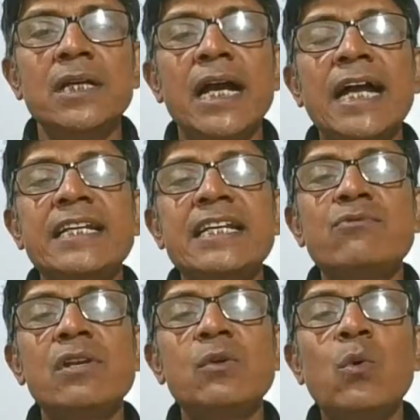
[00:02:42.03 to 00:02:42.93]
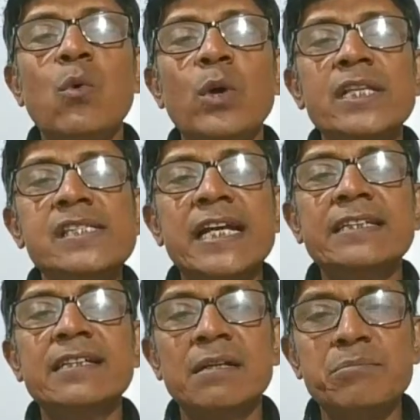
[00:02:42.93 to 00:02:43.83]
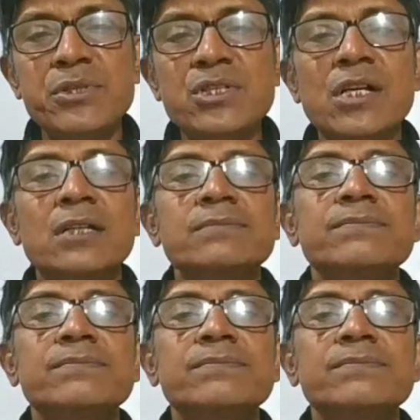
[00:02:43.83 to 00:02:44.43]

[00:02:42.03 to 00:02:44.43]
and it will go inside the computer